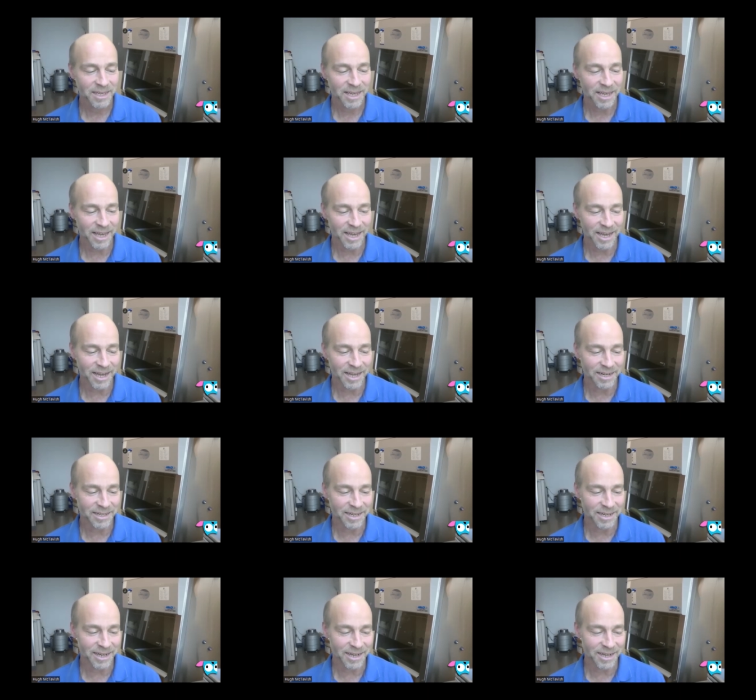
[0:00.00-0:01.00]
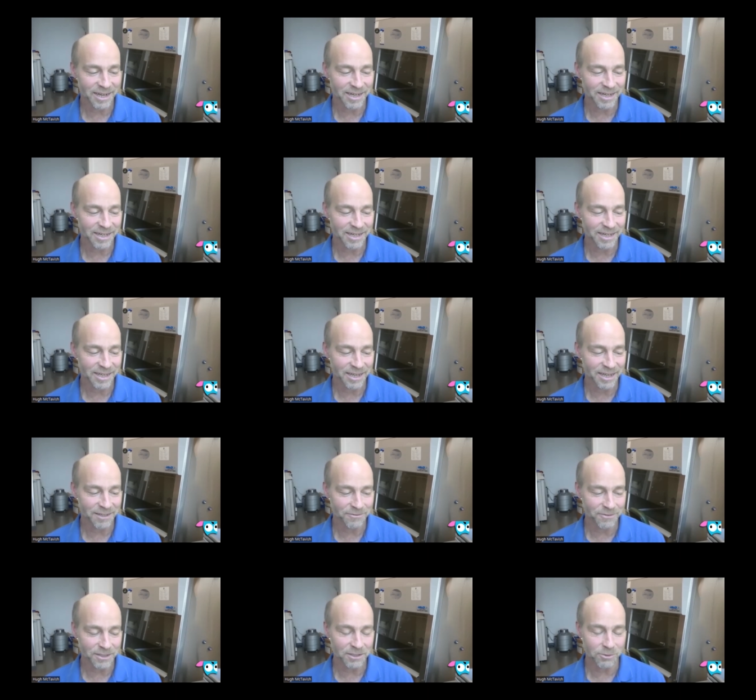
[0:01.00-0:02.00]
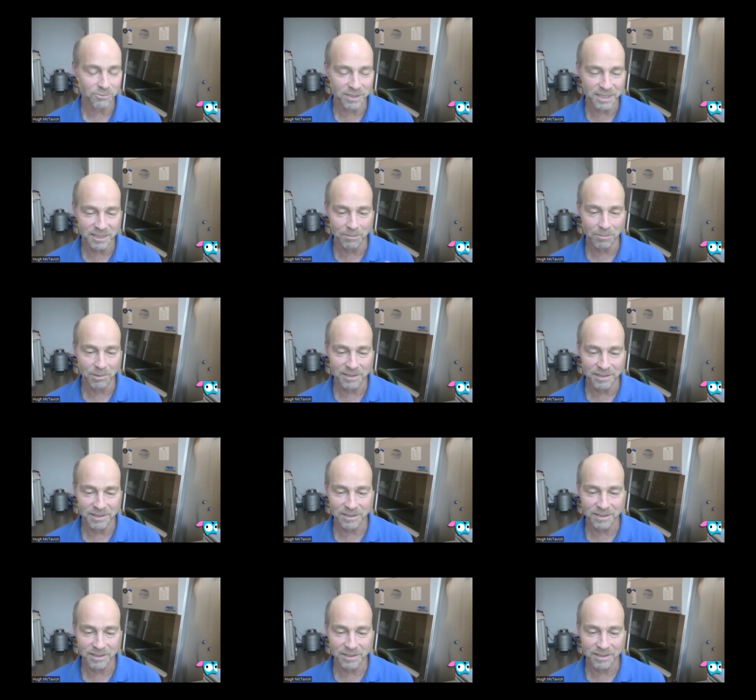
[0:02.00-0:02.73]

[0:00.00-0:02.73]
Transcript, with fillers: Yeah. And uh, and if it's a reasonably